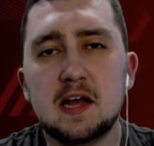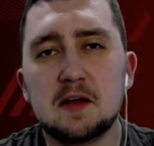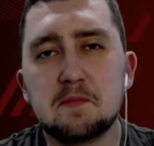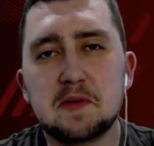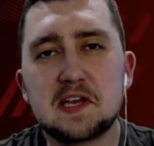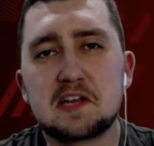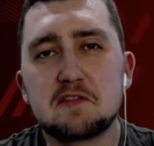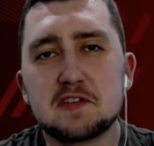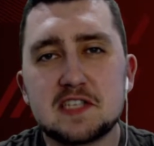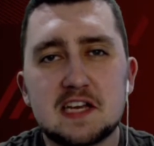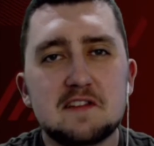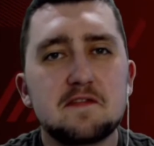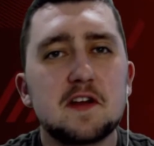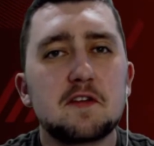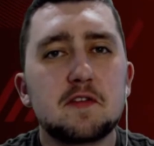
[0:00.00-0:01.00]
Mika is a
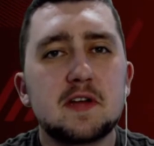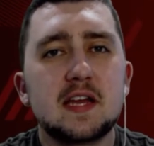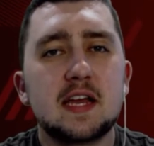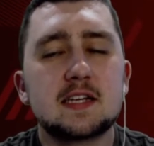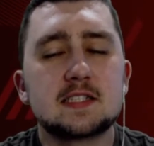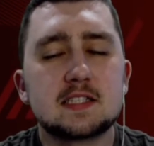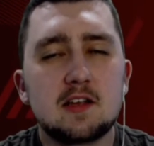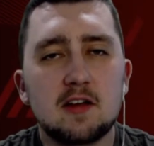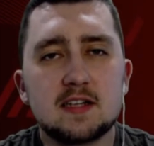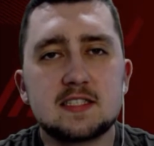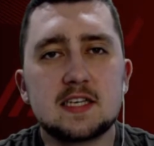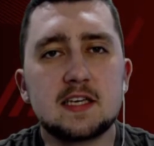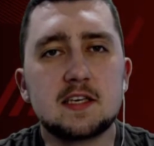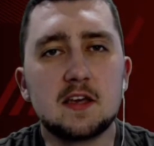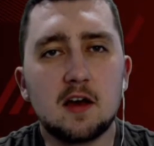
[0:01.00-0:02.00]
very
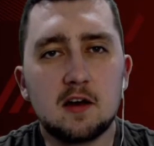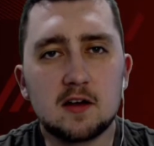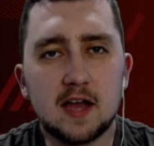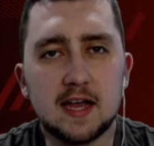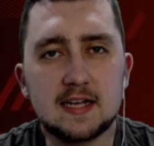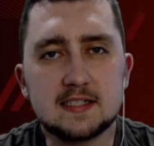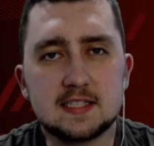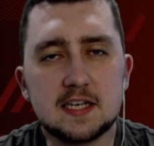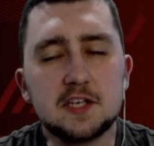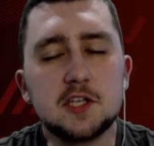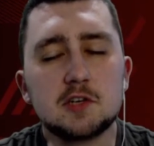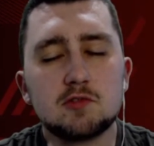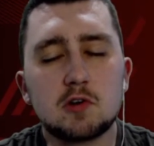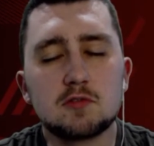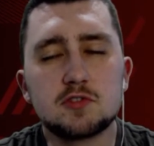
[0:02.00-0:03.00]
exciting young
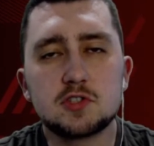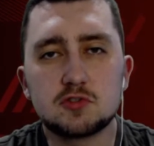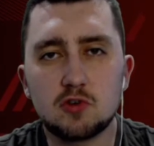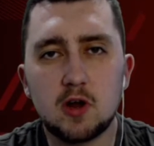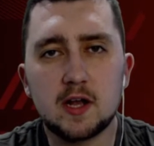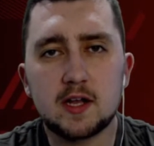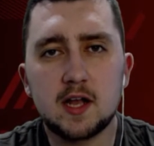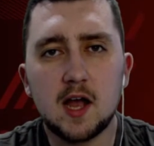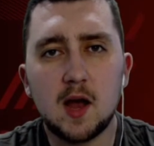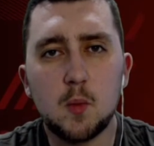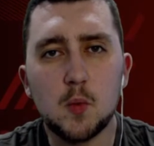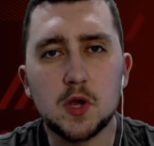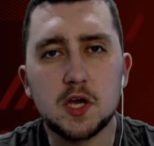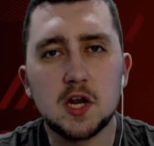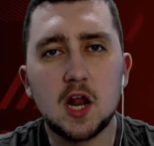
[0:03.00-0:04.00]
18-year-old striker, and
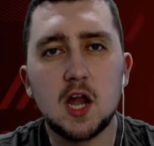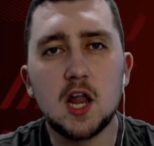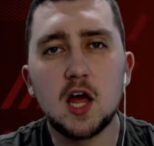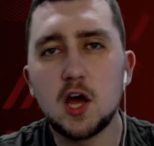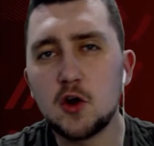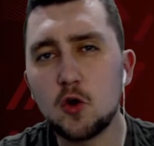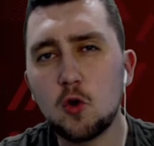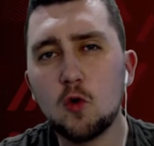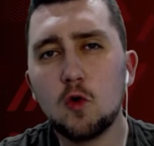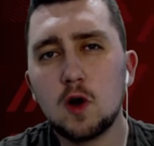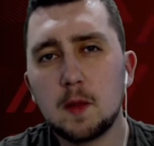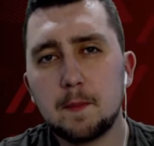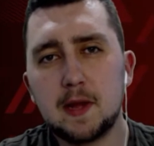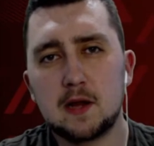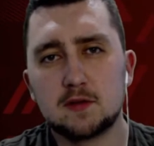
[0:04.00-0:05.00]
we're going to learn all
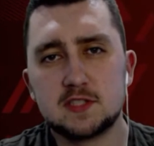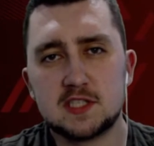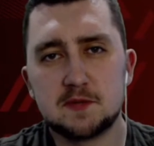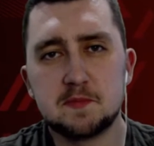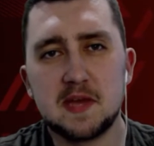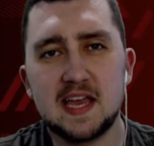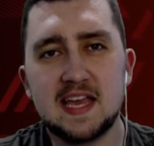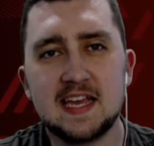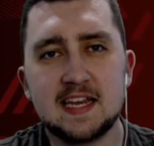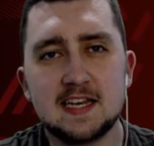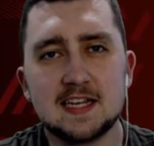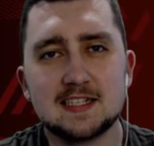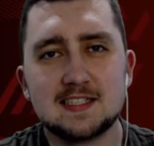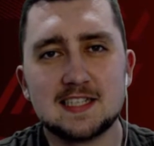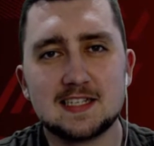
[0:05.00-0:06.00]
about him in
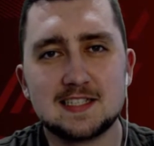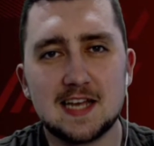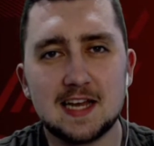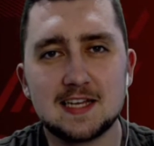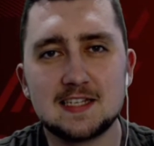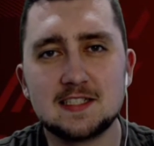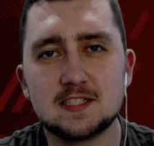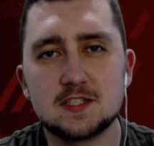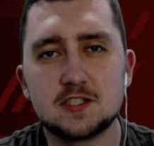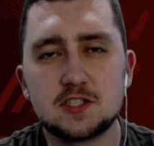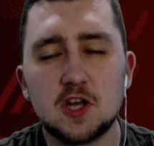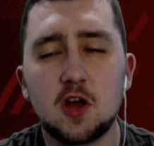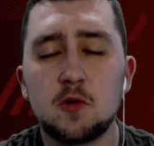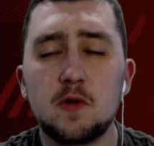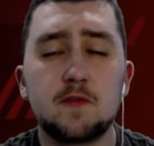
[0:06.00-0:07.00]
today's
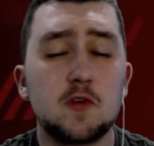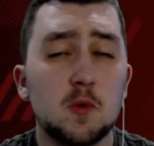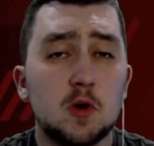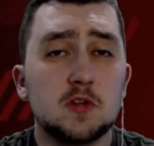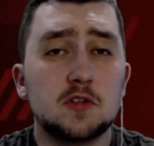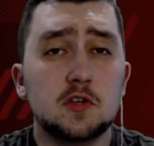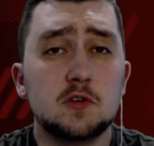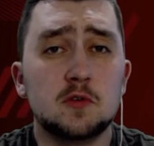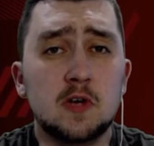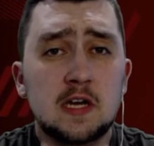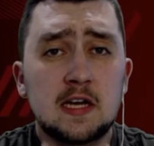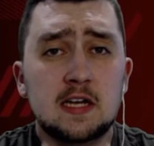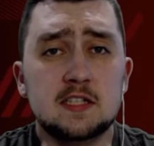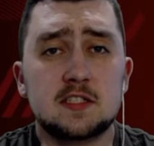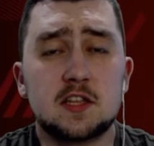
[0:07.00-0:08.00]
show. If you are new
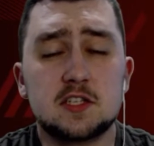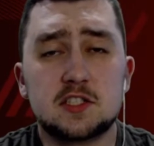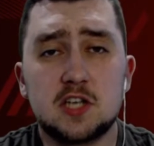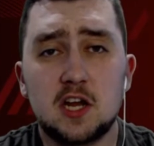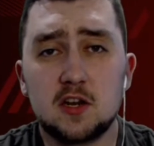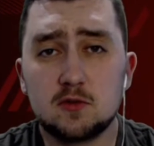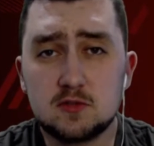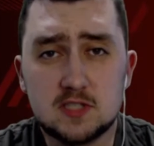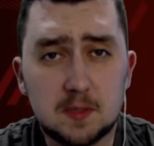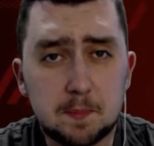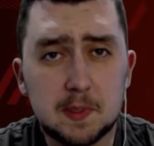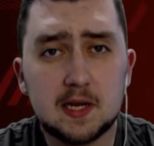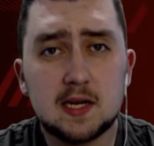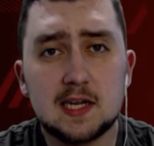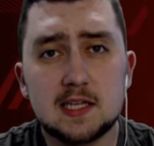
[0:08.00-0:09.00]
to the channel,
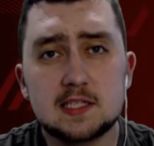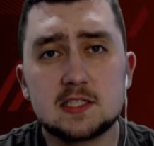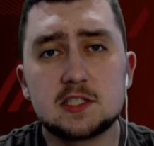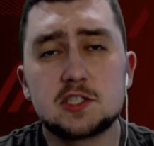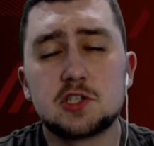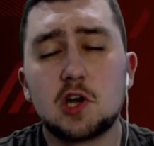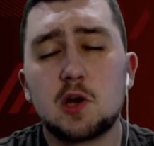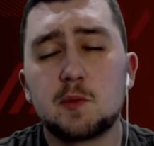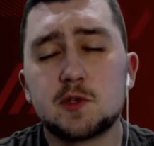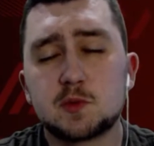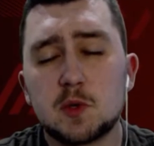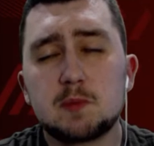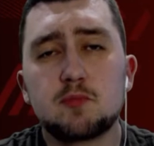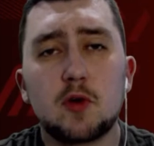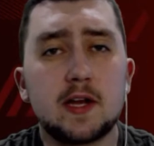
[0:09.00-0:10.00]
typically this is a show in which
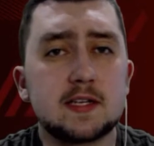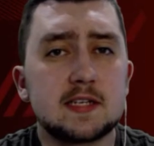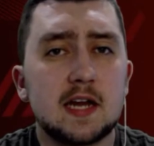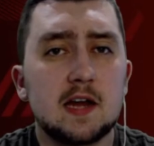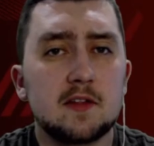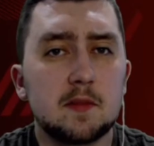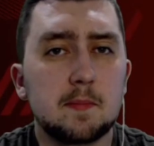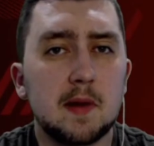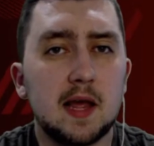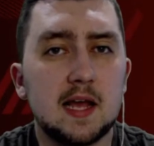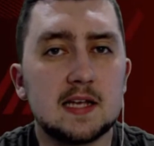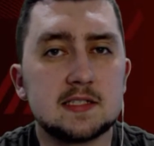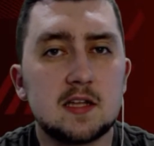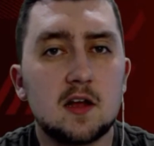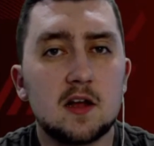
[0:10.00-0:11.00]
we break down the
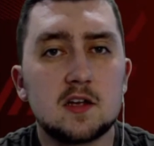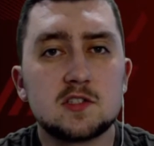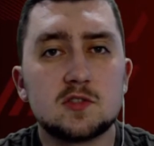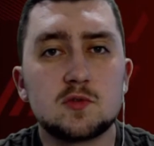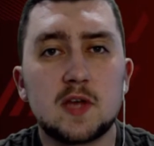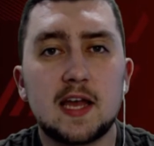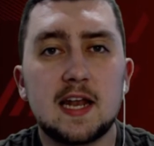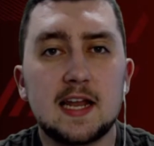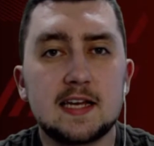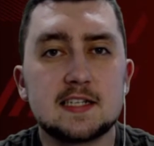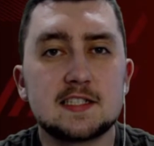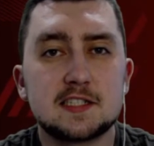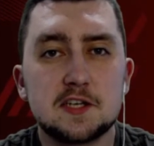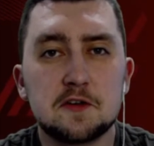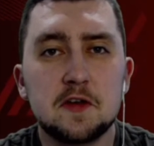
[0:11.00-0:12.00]
players that Arsenal get
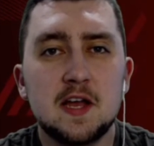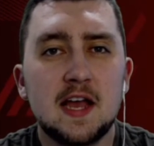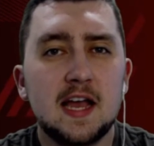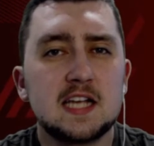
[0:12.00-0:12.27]
linked to.